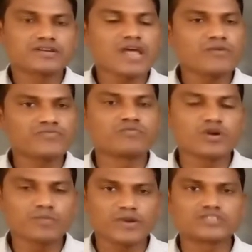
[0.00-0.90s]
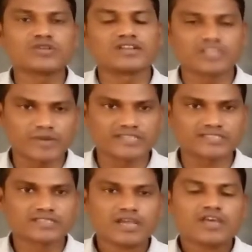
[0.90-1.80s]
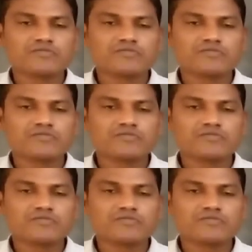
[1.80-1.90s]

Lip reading: travel from one place to another place,